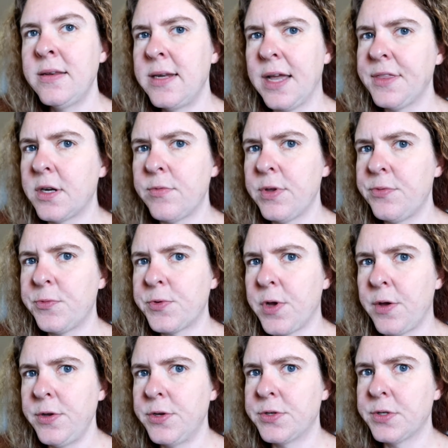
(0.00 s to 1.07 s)
Not that
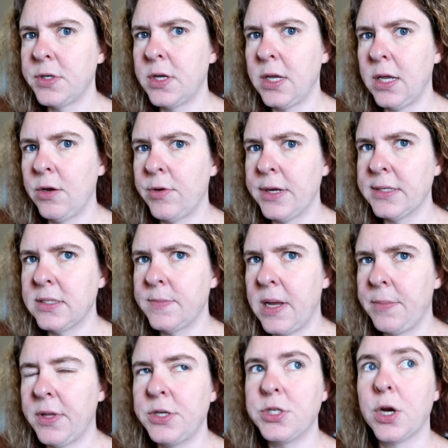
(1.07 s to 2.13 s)
erythritol usually increases
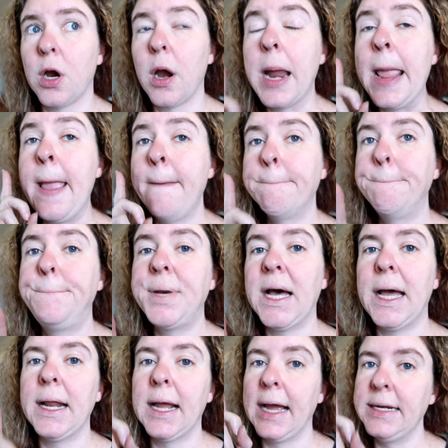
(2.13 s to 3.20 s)
my blood sugar,
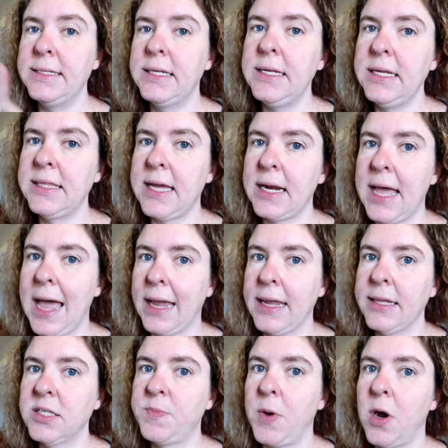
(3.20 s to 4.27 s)
but I did eat that
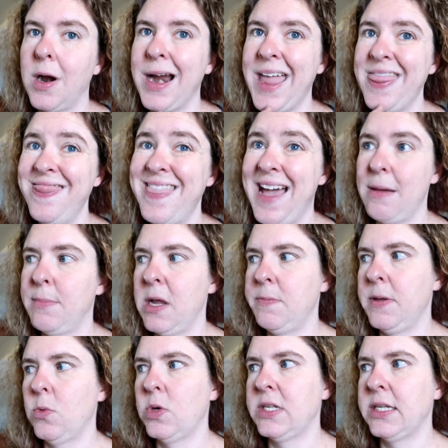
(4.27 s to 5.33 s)
Atkins bar, and that might
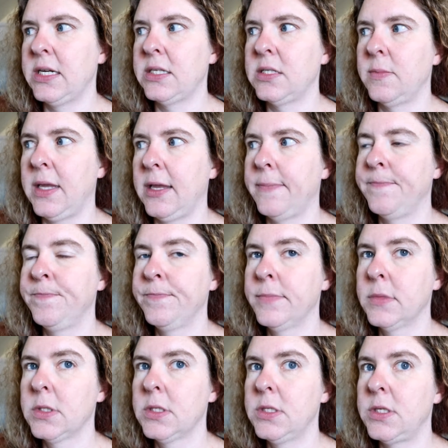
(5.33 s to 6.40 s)
be what did it to me.
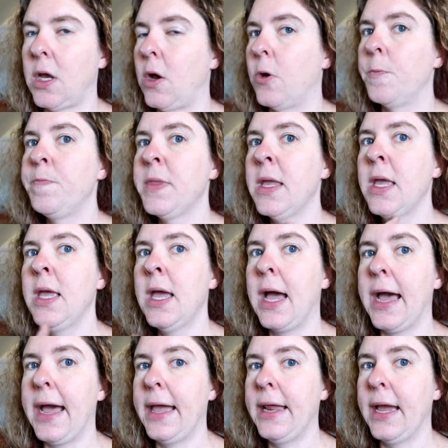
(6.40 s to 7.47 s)
So,
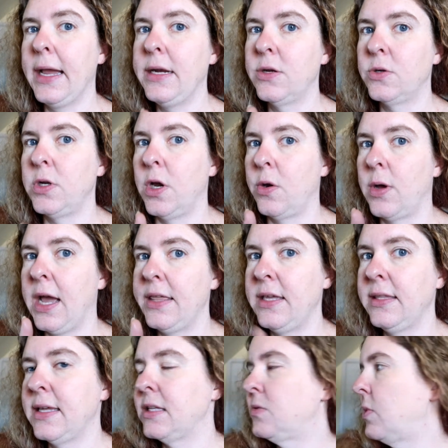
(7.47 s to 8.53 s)
I, I don't know. I
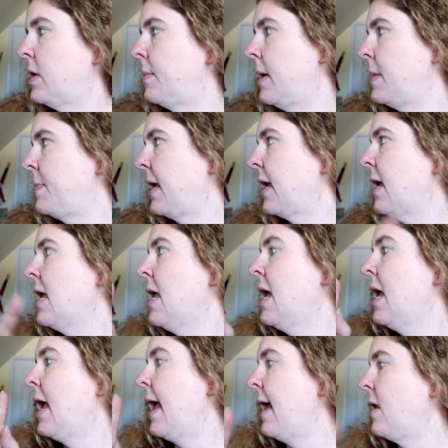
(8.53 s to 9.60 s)
think that's what it might be.
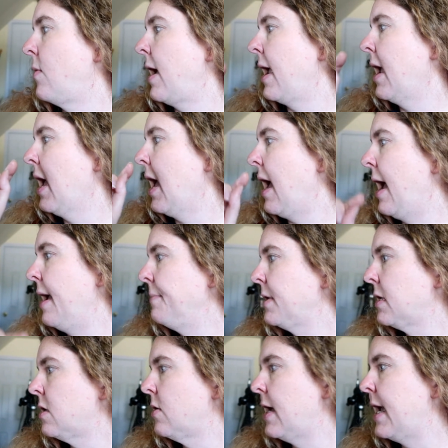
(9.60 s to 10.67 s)
Anyway, I'm
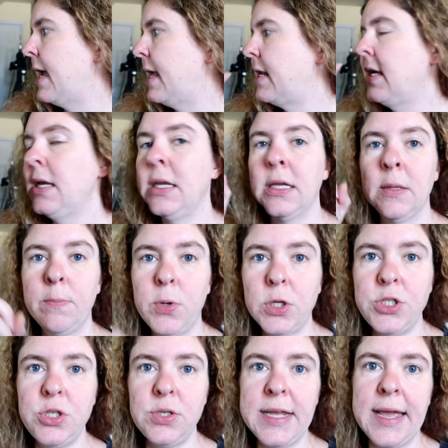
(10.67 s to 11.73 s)
gonna go ahead,
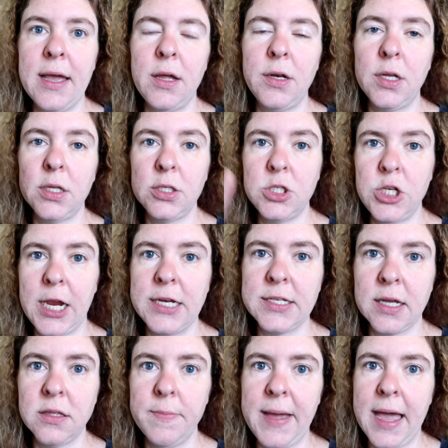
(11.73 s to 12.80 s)
put you down, change
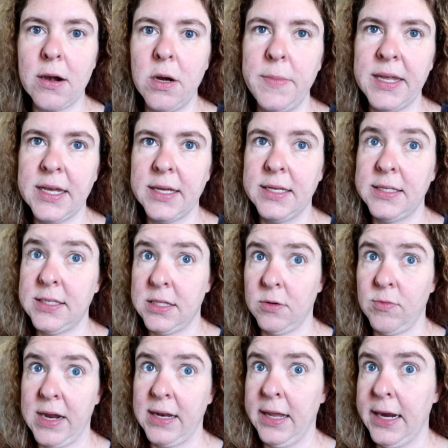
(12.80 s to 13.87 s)
out the battery because
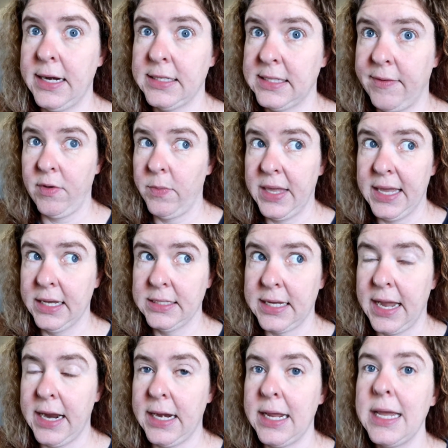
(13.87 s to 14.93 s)
the red light giving me
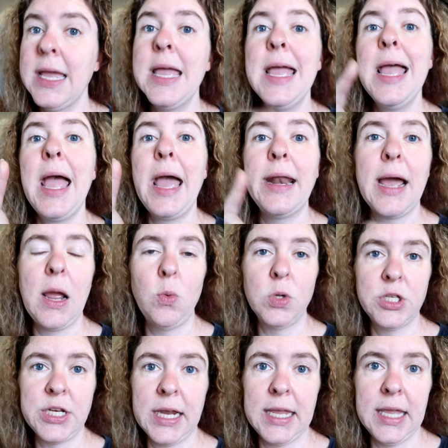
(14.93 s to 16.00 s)
anxiety, and I
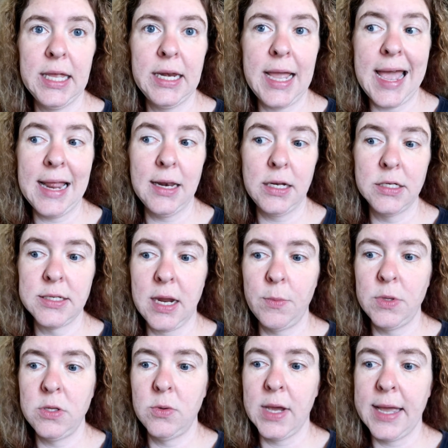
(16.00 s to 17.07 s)
will check in at
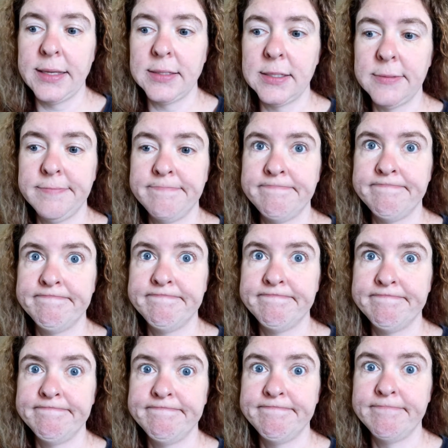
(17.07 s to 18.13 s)
lunchtime with you guys
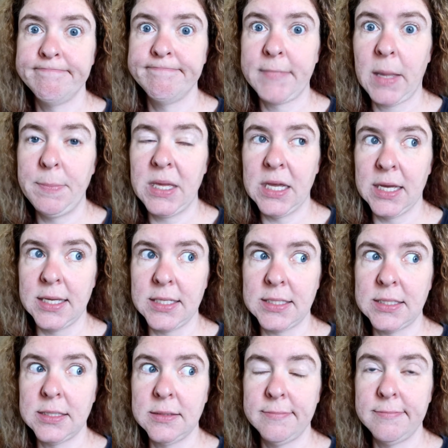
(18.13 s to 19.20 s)

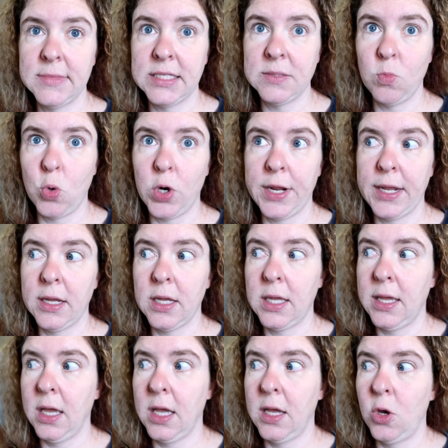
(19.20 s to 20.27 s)
because this morning
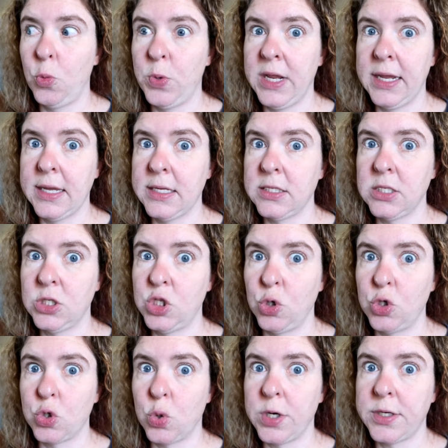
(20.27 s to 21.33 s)
uh, opening is
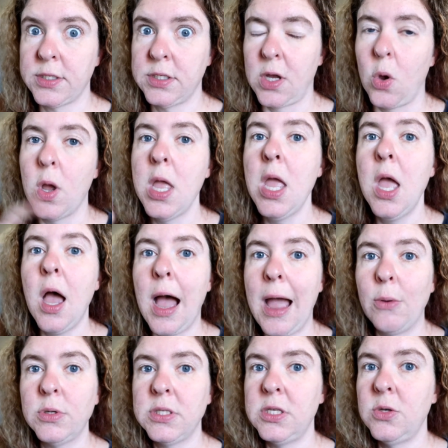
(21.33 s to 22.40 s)
so short. So
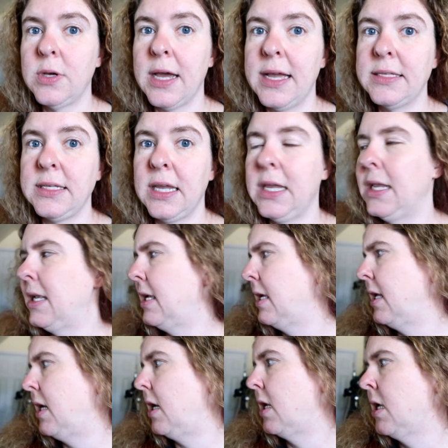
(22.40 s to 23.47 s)
I will see you guys
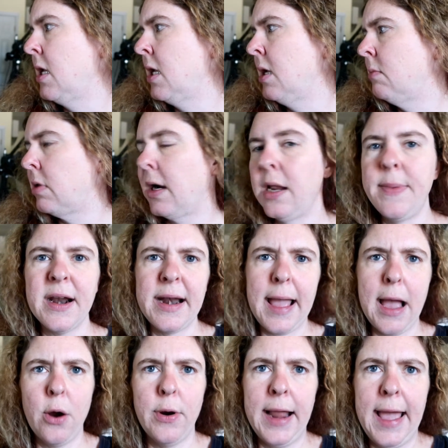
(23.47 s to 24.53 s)
in probably about an
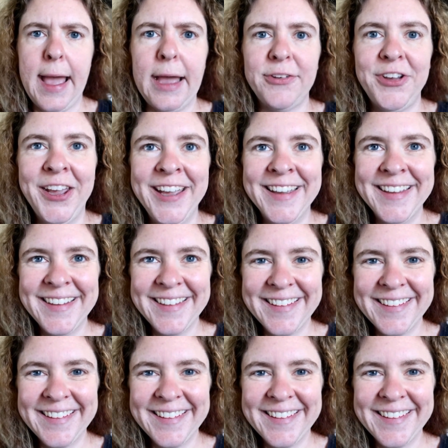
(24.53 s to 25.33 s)
hour and a half.